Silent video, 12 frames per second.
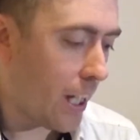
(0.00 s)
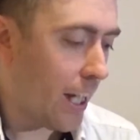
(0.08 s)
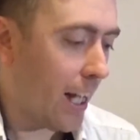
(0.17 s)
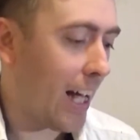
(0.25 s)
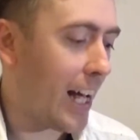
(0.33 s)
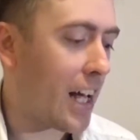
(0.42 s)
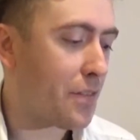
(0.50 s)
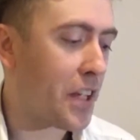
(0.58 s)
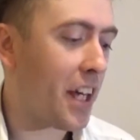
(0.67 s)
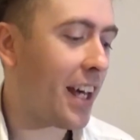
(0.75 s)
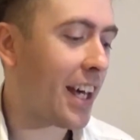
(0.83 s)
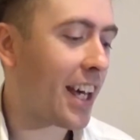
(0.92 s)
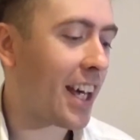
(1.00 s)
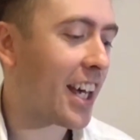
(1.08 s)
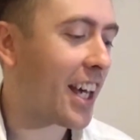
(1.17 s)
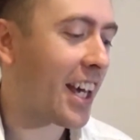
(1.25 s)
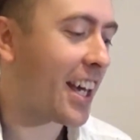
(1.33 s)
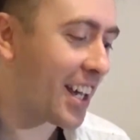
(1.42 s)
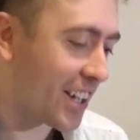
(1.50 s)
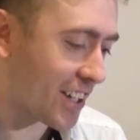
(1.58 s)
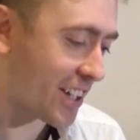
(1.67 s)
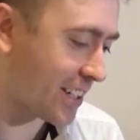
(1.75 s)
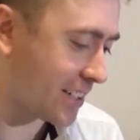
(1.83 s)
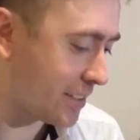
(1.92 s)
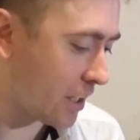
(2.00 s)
Javier!